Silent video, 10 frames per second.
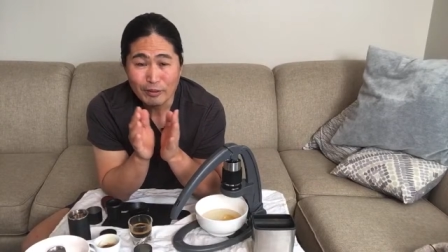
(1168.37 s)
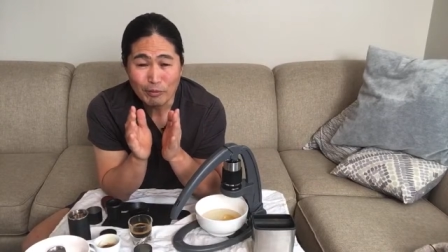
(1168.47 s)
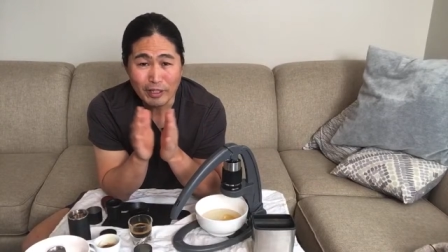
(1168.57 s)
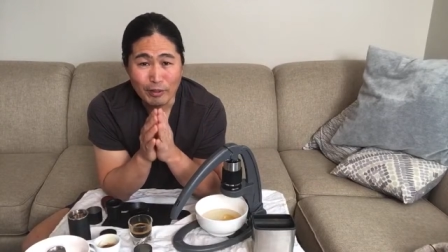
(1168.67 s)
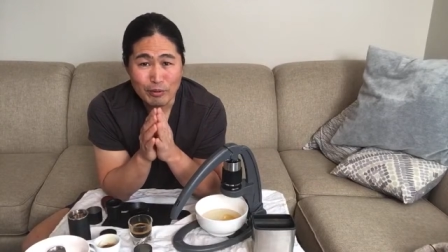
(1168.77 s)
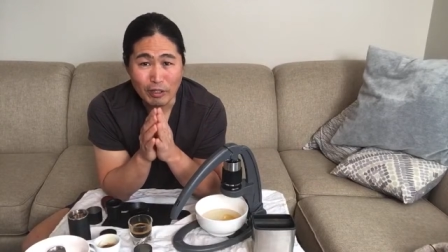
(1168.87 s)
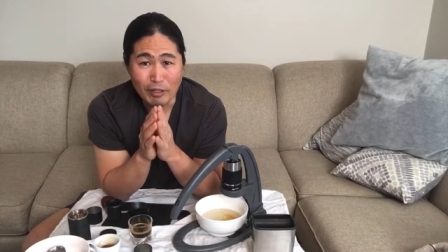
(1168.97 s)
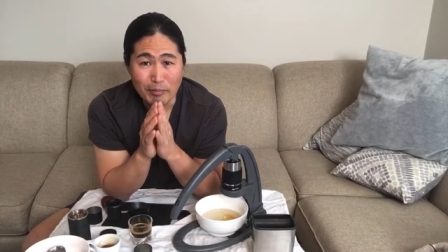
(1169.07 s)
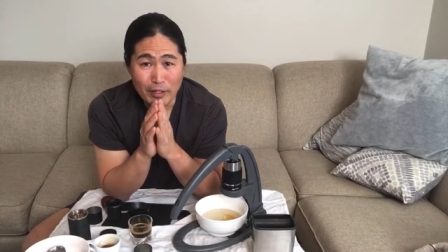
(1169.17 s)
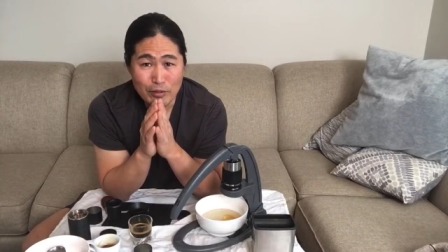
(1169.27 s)
What else?
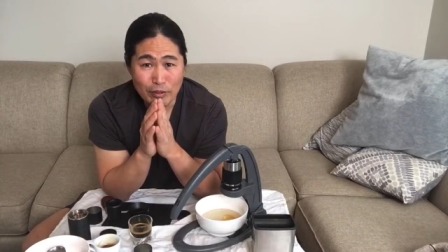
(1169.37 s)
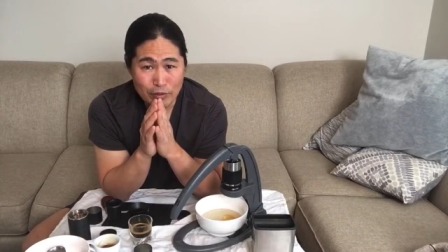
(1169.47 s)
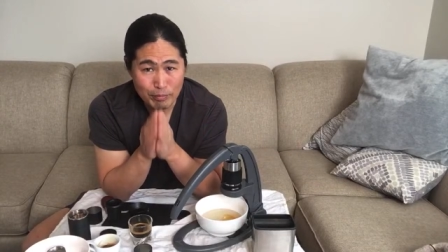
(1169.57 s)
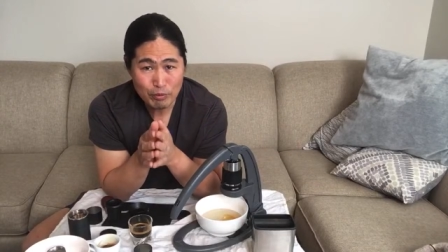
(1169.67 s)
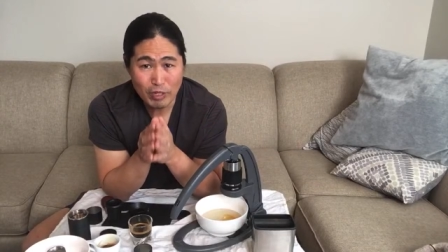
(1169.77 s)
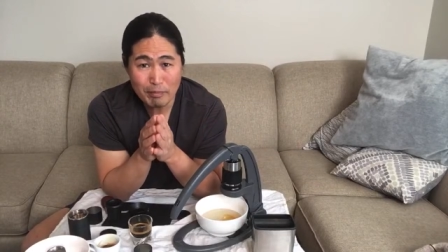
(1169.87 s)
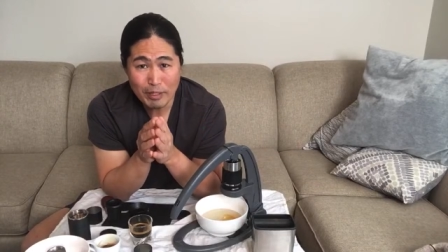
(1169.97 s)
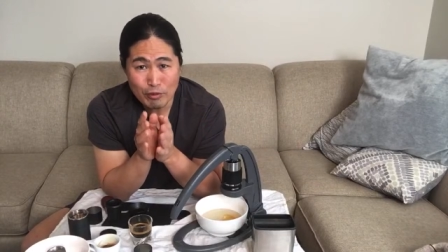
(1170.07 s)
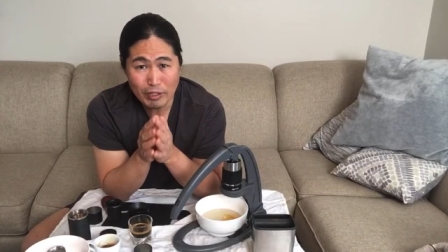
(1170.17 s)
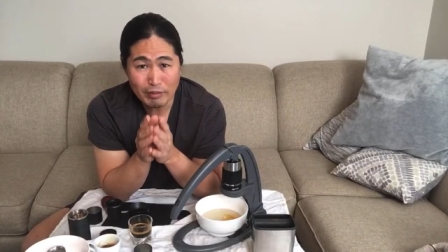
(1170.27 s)
Uh, make sure subscribe
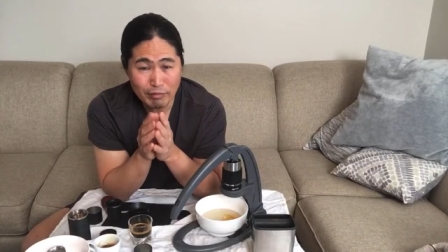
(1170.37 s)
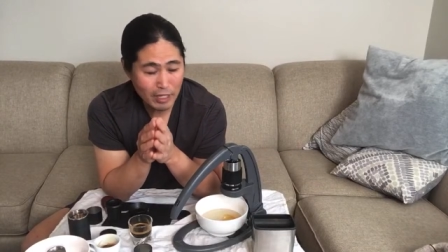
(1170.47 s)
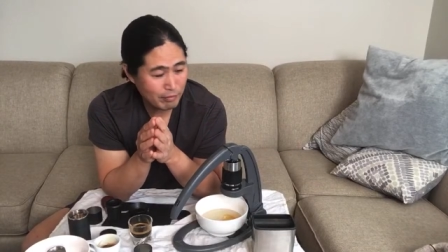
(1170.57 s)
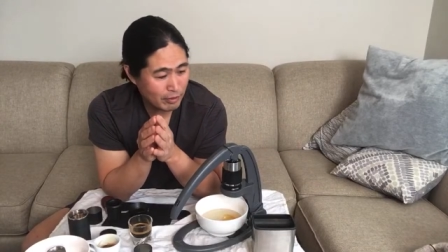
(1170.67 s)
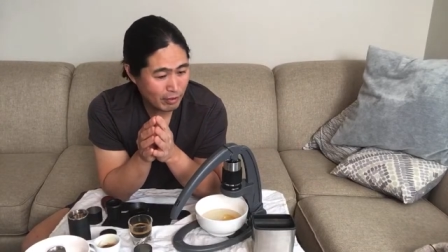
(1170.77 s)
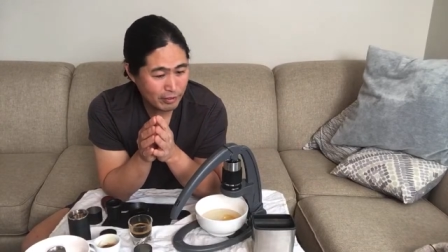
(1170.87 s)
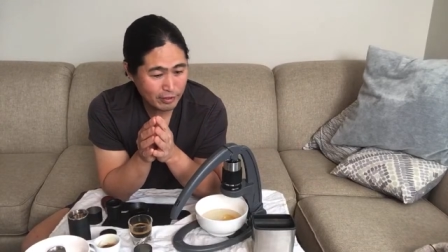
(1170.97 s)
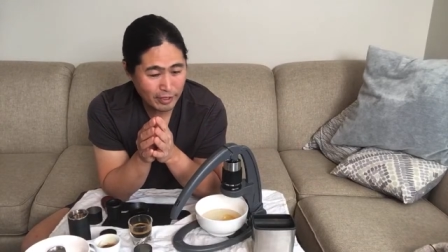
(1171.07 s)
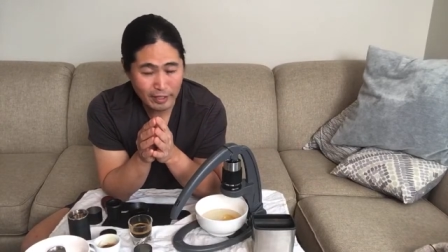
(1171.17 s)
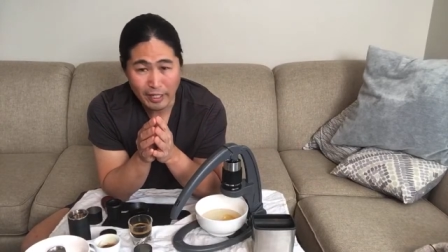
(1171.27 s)
my channel if you haven't done
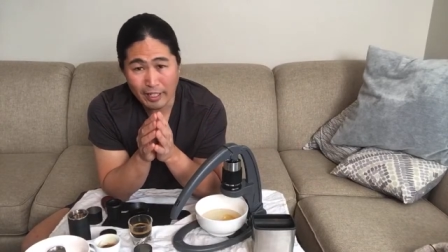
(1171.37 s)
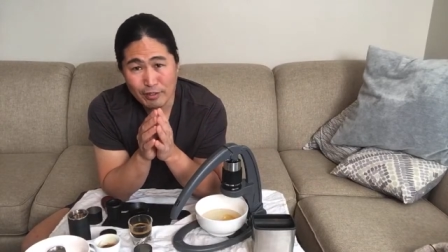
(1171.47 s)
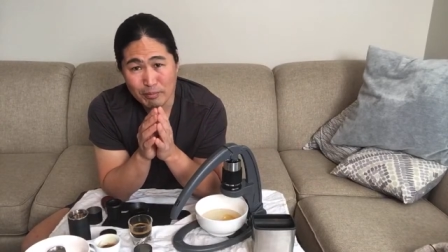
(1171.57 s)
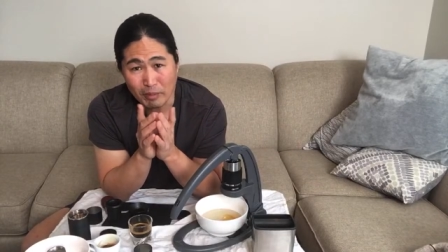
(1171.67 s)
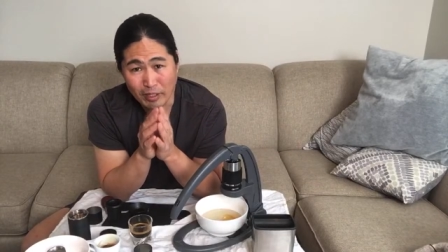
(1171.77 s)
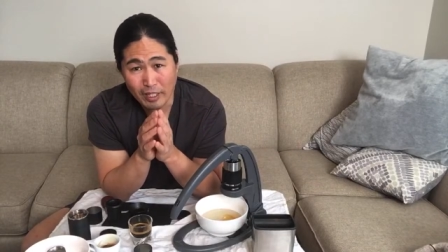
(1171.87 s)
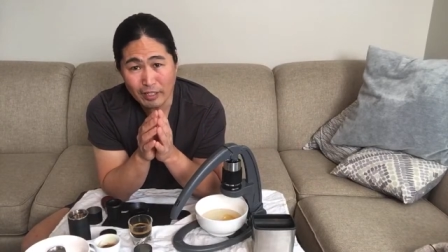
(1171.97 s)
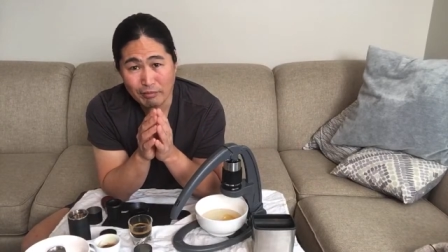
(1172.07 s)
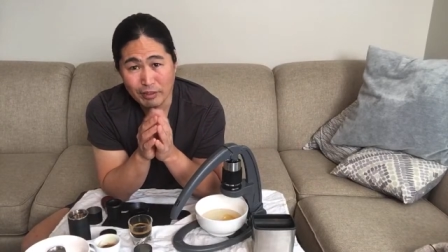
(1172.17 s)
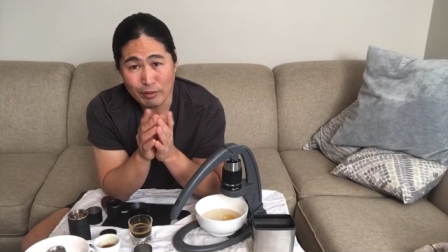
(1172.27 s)
it yet. I got some a
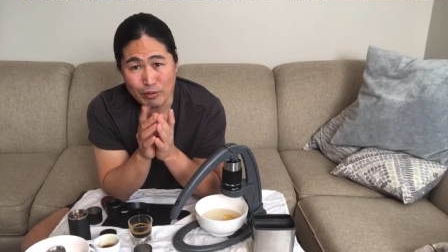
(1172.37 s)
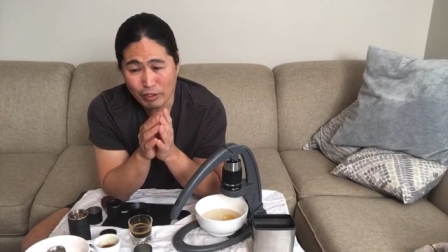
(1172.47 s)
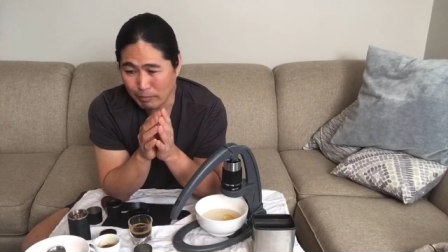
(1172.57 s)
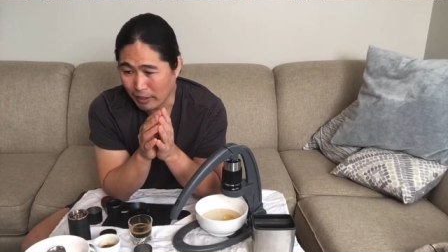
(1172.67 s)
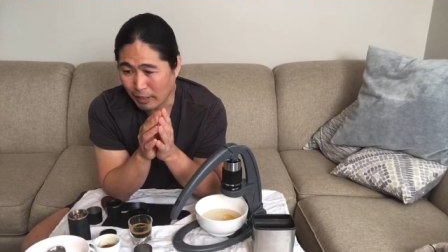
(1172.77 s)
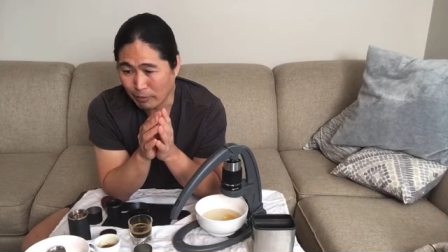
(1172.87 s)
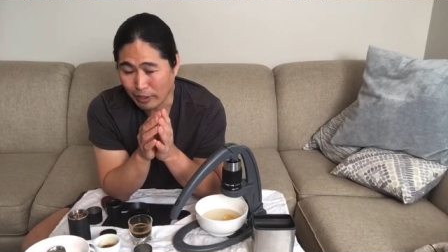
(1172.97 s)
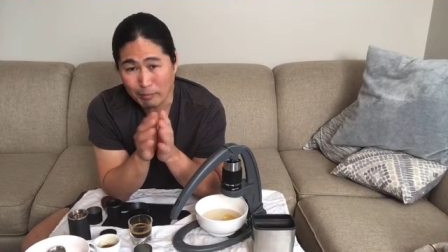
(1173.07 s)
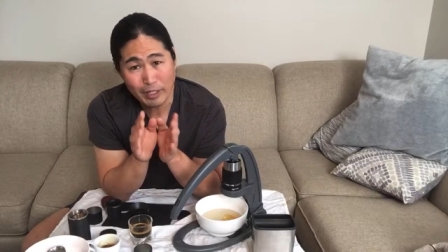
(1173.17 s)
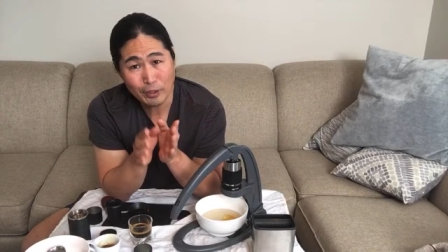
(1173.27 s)
lot of videos coming up.
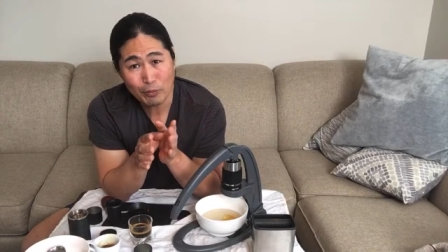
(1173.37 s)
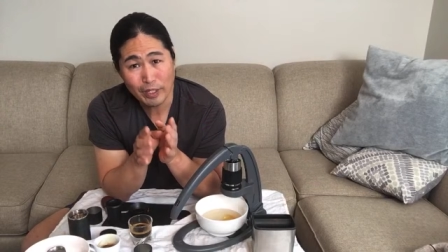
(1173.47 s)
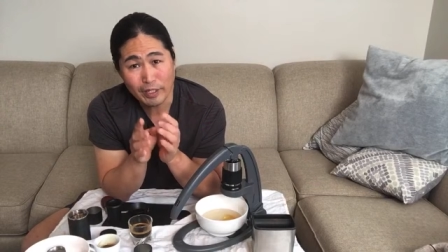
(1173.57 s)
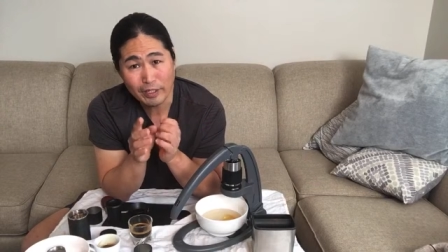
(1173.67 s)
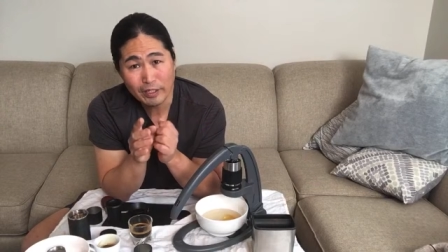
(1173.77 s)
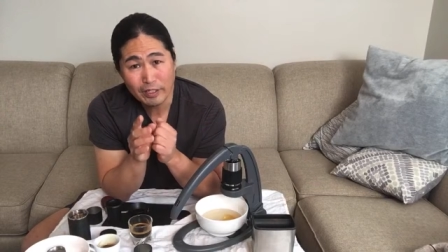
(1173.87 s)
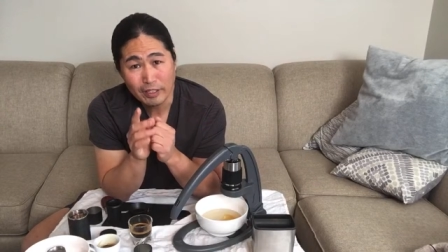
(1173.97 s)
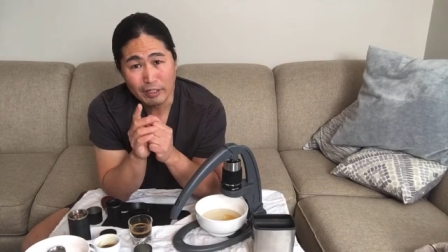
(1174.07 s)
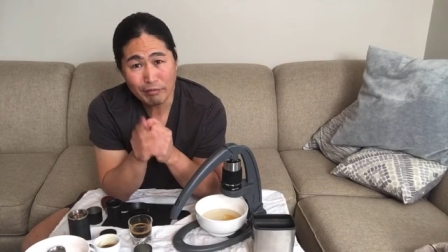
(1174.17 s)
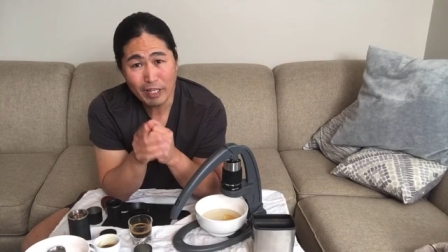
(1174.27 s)
Okay, by the way,
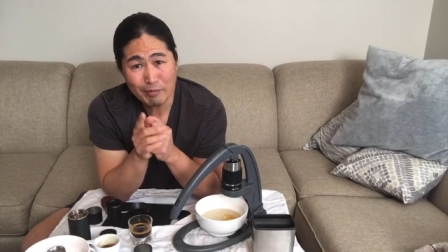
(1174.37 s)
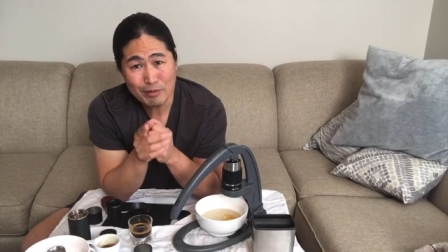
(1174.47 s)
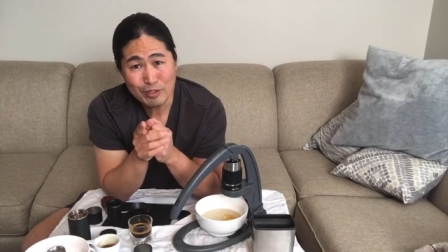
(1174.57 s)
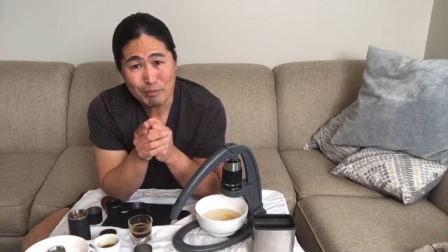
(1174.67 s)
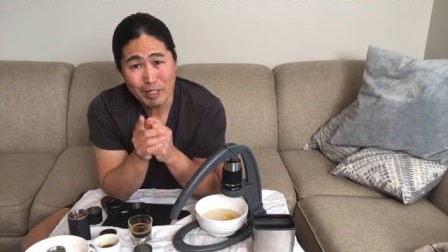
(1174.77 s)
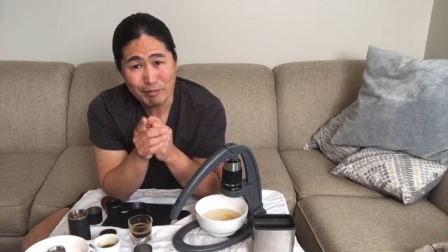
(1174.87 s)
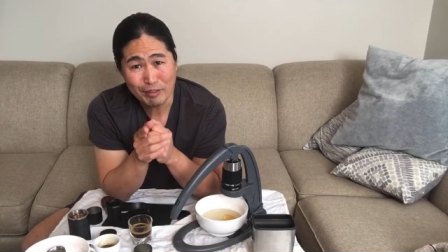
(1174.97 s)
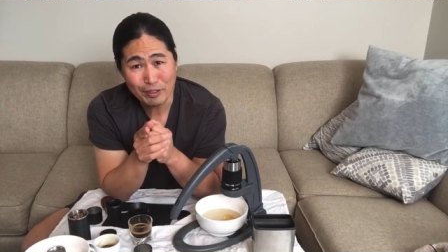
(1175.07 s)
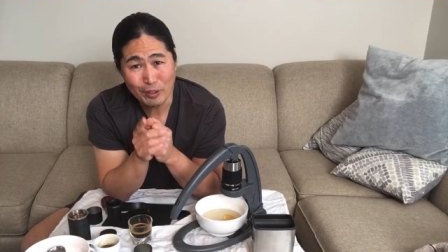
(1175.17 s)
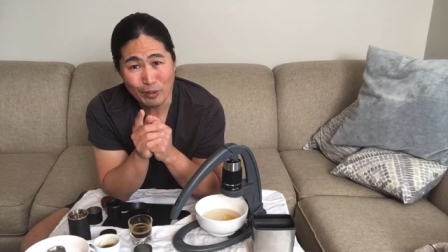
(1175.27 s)
if you haven't seen my
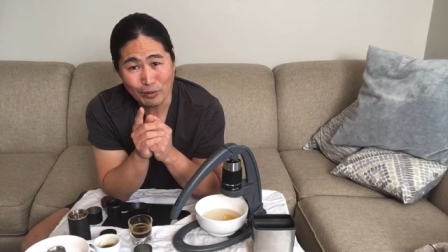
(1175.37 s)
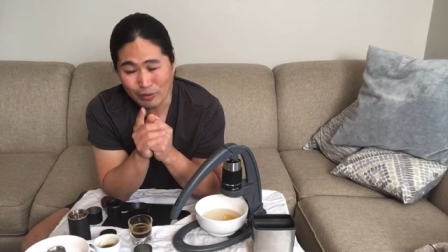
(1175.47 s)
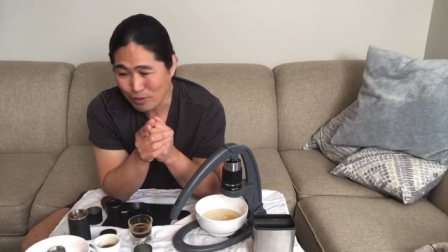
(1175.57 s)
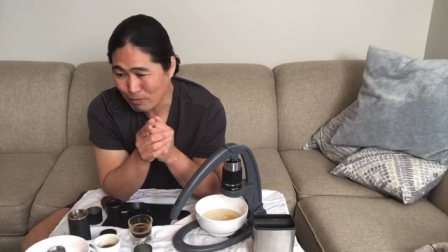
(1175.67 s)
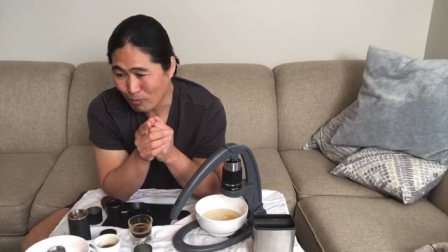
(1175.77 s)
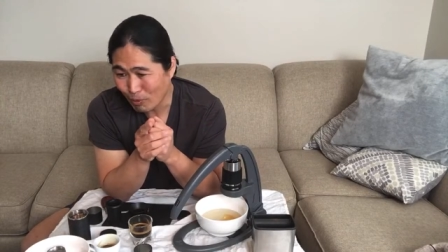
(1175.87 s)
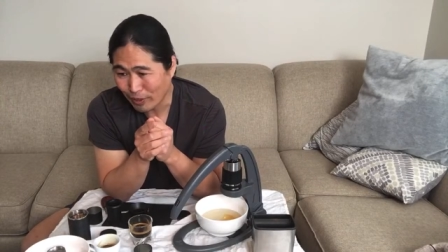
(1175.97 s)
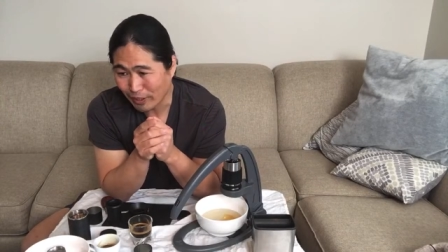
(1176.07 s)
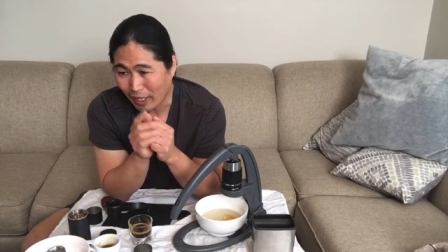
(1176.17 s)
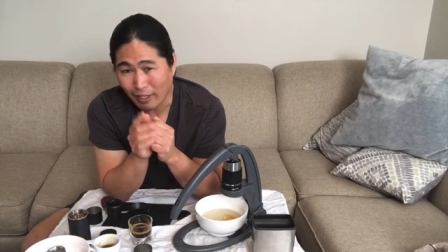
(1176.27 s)
video this
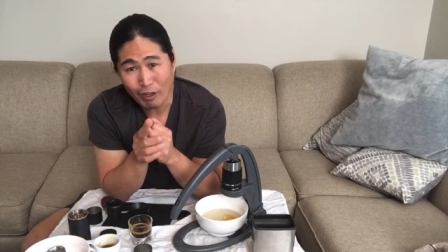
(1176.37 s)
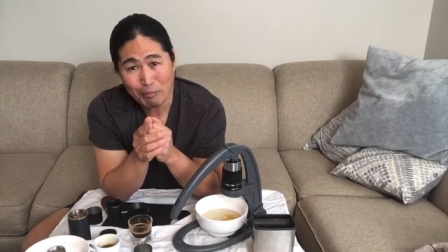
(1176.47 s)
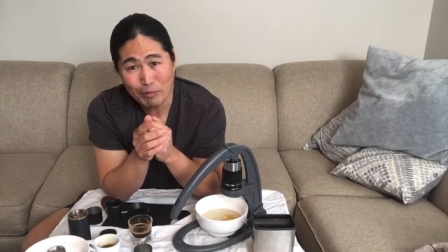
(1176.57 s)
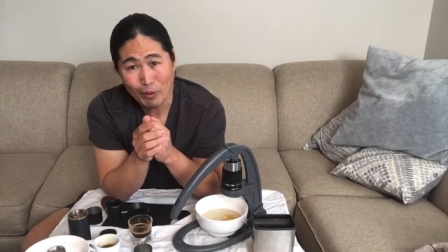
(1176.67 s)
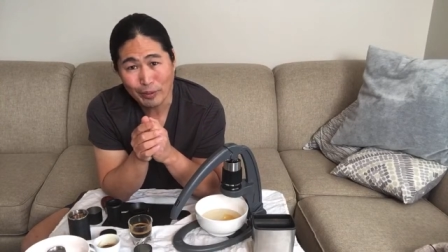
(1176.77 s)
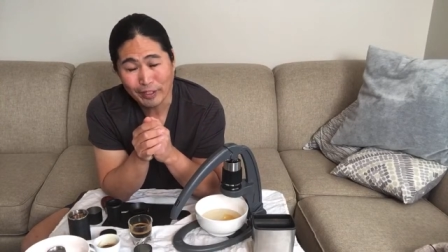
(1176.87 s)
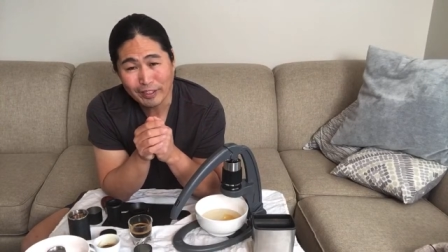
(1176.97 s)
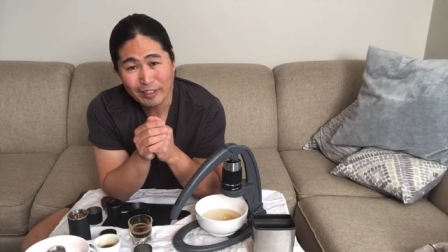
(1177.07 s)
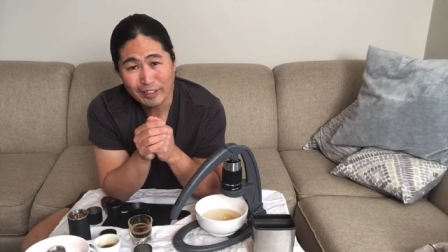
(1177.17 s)
morning, I uploaded.